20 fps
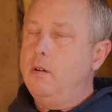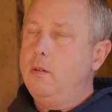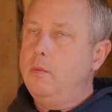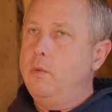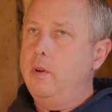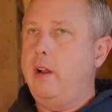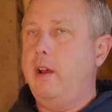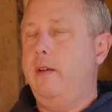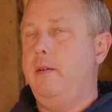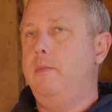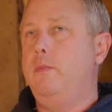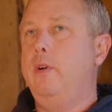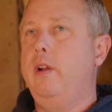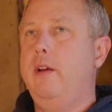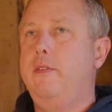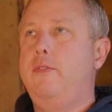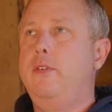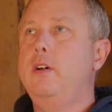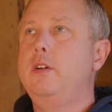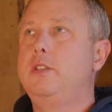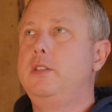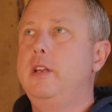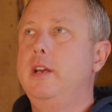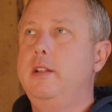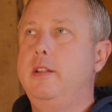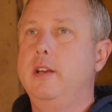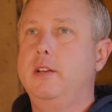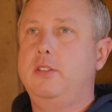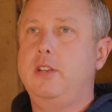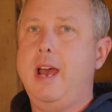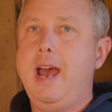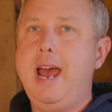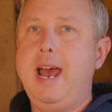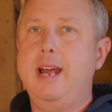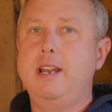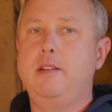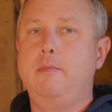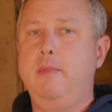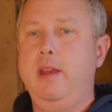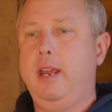When I first did this, I
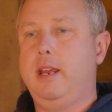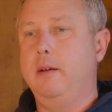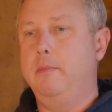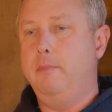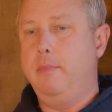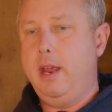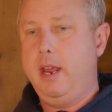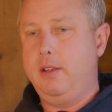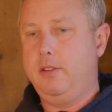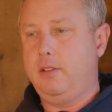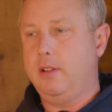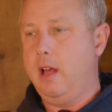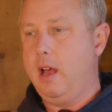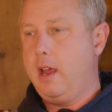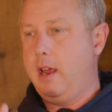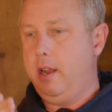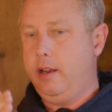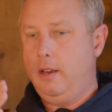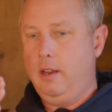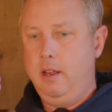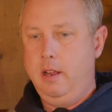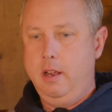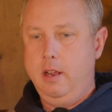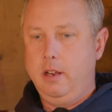had to make a baseline